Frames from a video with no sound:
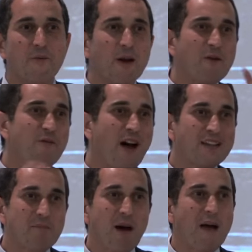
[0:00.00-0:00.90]
when we find
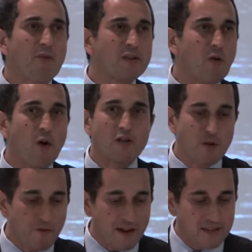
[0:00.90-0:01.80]
the Bible, the words we
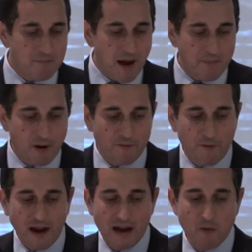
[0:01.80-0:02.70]
find in the Bible are,
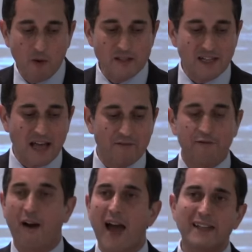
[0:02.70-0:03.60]
are words like
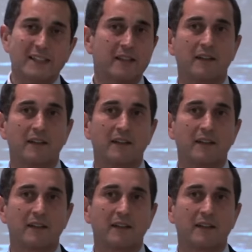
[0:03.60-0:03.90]
fight,